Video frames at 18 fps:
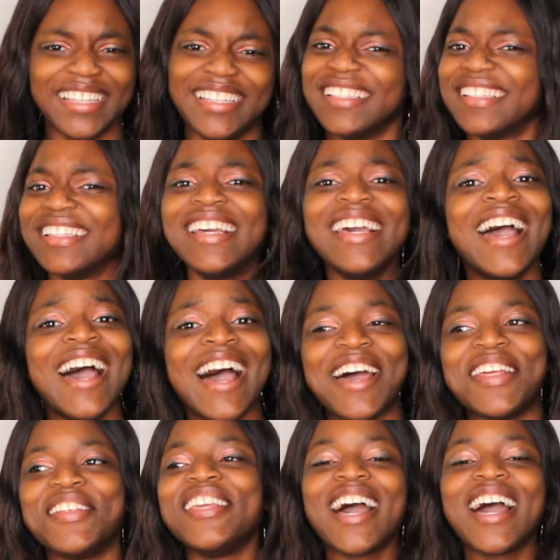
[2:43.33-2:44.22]

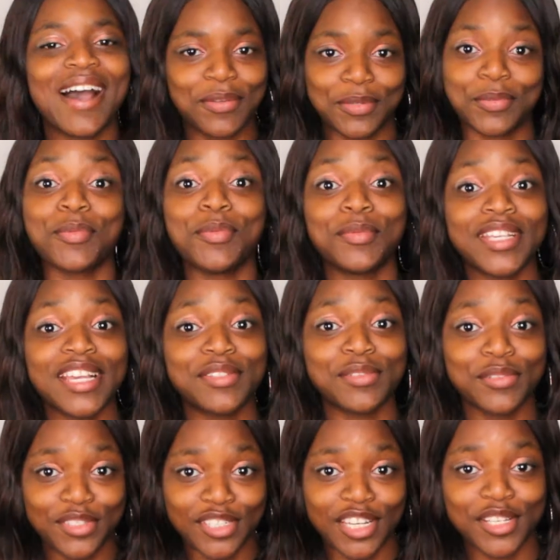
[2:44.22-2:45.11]
and yeah I was promoted
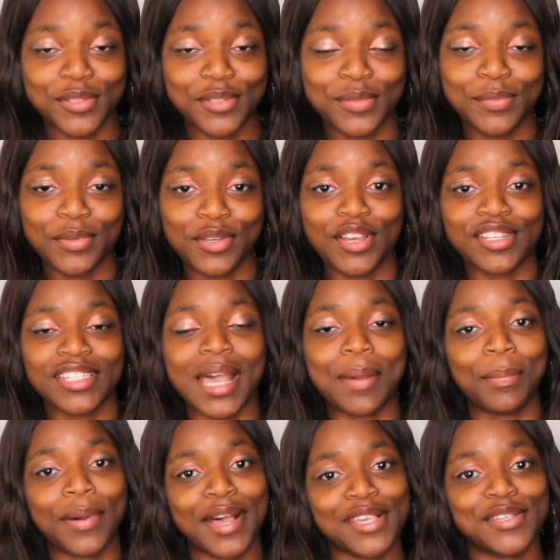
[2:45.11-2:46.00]
to JS2 because
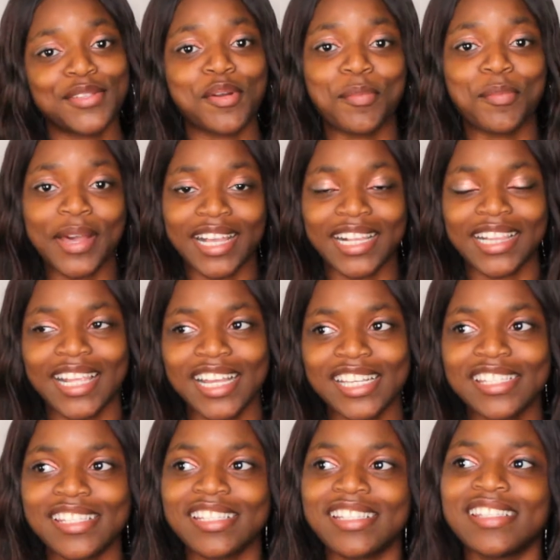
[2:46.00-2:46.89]
I passed all my
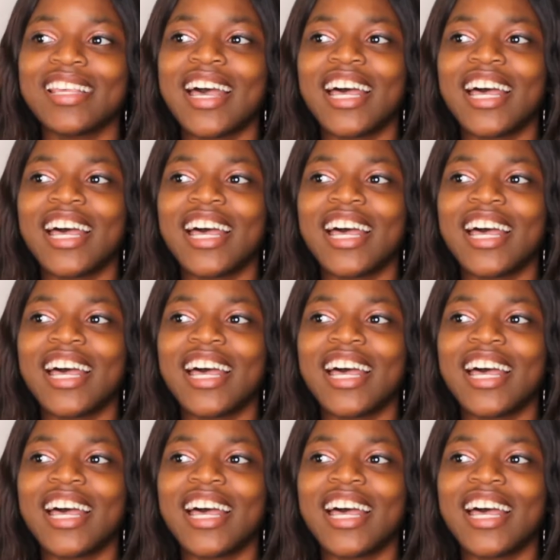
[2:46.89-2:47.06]
classes